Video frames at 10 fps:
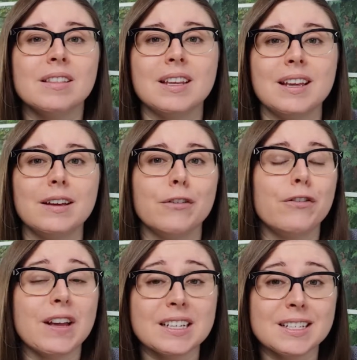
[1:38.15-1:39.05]
The
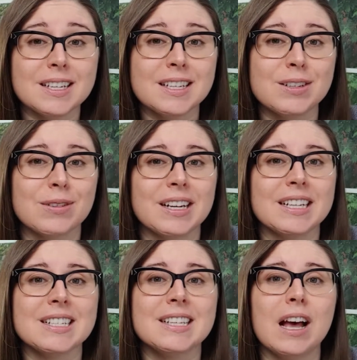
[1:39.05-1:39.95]
fantasy story
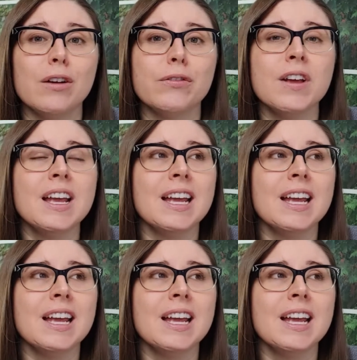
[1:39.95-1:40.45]
itself,